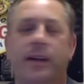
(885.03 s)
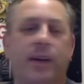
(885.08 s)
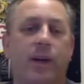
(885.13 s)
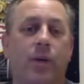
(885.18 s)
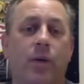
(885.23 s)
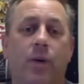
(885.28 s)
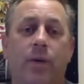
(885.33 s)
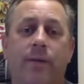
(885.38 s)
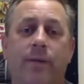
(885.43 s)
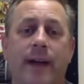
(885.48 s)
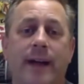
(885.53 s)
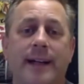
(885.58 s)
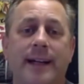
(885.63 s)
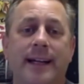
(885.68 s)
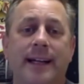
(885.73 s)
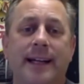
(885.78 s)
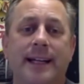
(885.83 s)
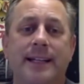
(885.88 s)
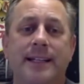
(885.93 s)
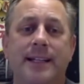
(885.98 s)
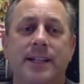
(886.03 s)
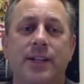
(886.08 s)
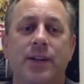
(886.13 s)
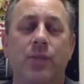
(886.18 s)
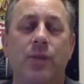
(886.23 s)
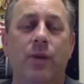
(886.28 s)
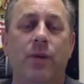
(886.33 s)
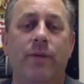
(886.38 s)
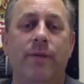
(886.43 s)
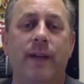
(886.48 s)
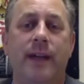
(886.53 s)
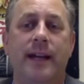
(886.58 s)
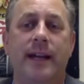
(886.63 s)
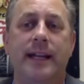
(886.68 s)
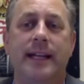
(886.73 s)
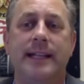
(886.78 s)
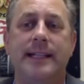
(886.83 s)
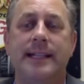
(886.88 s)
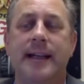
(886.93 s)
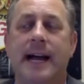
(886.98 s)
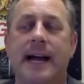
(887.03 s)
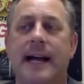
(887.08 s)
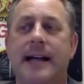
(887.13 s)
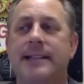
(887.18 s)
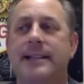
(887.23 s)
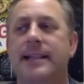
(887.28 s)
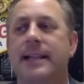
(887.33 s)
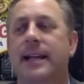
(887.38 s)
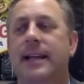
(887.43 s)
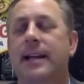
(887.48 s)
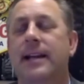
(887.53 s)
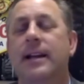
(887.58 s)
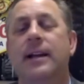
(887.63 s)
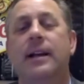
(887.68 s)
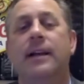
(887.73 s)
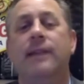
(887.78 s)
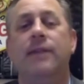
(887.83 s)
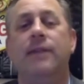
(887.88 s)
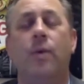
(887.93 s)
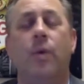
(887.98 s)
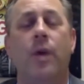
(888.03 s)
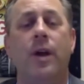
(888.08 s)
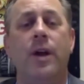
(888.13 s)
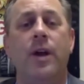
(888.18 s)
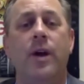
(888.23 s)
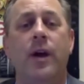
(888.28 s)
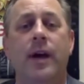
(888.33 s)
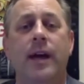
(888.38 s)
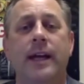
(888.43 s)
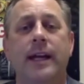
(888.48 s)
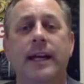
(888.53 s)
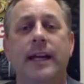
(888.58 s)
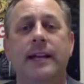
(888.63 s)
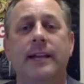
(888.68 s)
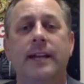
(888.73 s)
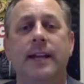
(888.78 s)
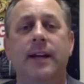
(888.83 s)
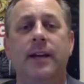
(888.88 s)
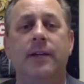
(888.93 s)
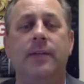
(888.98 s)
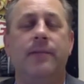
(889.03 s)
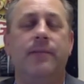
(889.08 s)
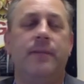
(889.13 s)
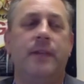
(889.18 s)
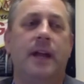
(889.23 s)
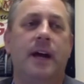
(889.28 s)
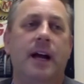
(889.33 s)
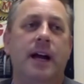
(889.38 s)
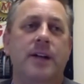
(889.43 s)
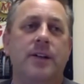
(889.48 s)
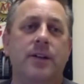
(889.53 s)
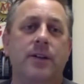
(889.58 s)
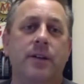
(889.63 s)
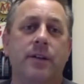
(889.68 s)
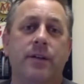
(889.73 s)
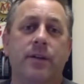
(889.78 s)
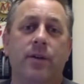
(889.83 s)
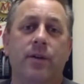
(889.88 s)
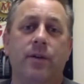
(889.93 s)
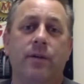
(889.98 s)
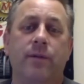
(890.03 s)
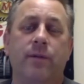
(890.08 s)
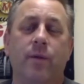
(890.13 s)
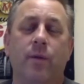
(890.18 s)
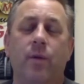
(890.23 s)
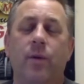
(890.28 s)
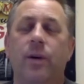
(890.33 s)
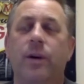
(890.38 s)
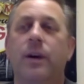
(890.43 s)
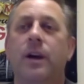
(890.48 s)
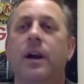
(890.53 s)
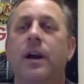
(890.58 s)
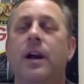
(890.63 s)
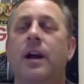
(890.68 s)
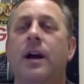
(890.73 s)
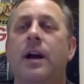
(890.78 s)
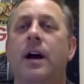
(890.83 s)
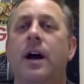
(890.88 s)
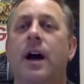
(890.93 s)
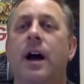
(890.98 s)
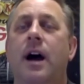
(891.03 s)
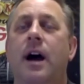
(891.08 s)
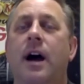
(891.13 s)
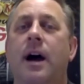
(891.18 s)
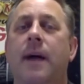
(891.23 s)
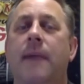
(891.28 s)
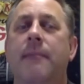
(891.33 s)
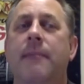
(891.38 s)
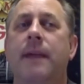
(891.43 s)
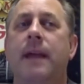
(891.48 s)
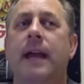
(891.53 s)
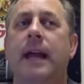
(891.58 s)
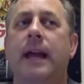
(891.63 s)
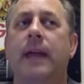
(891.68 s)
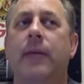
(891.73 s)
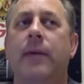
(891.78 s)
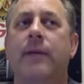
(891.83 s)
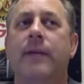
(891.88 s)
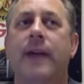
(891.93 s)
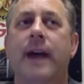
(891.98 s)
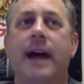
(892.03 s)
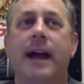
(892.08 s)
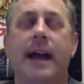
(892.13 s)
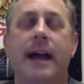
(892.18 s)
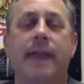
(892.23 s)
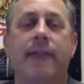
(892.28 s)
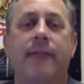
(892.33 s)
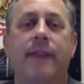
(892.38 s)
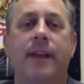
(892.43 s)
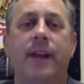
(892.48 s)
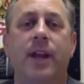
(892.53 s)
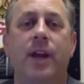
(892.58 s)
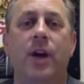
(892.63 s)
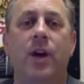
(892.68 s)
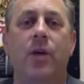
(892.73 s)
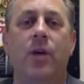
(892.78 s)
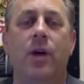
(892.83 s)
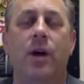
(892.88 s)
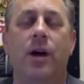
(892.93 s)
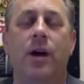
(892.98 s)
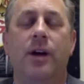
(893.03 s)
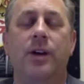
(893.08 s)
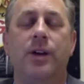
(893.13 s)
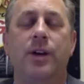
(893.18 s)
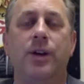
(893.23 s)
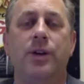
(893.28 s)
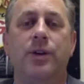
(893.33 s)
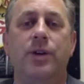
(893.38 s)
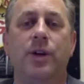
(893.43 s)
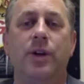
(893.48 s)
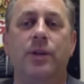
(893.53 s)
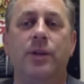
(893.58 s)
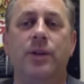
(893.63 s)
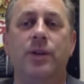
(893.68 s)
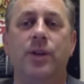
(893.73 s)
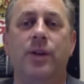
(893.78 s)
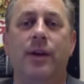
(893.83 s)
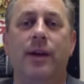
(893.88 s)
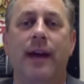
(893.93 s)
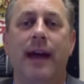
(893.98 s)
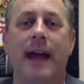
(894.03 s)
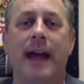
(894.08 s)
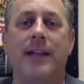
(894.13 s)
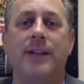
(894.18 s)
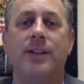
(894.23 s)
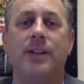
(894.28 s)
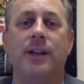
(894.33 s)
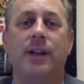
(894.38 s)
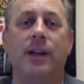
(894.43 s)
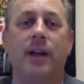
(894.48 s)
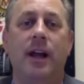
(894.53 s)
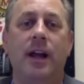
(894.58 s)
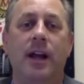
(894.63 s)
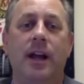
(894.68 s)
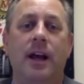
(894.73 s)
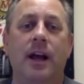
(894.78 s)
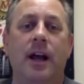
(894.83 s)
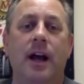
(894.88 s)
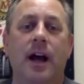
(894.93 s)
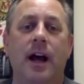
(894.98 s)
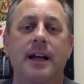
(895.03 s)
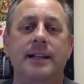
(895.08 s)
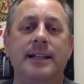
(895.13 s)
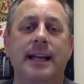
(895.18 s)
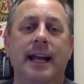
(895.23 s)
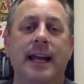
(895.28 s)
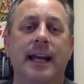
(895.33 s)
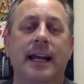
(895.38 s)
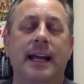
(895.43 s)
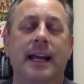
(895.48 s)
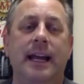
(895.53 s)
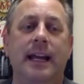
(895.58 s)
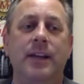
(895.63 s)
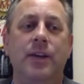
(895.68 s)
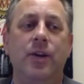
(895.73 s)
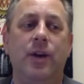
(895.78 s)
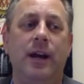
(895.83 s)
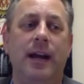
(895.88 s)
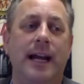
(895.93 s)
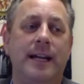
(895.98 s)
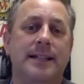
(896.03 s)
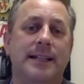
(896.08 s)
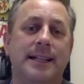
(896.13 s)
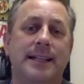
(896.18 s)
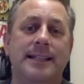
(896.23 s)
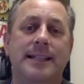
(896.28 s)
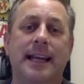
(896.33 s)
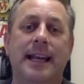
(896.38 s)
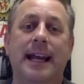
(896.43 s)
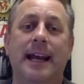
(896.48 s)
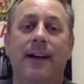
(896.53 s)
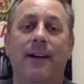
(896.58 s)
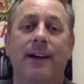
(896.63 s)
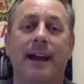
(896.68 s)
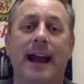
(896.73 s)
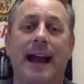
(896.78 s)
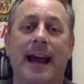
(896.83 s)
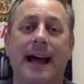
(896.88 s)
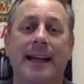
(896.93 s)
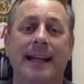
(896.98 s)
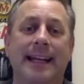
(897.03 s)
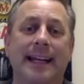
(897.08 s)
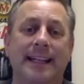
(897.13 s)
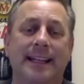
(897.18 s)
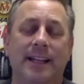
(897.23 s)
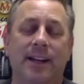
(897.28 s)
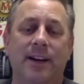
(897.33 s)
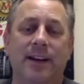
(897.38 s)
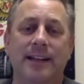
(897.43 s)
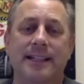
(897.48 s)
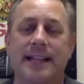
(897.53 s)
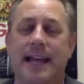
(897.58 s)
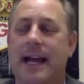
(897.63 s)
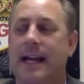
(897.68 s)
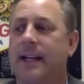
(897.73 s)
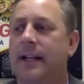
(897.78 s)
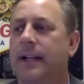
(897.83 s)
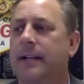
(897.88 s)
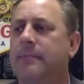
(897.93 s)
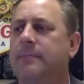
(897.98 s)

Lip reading: You won't find it listed. You won't find any signs. If you want to know how to get there, it's on the 3rd floor. And we've got a video on YouTube that you can actually take, and you can actually see on how to get there exactly.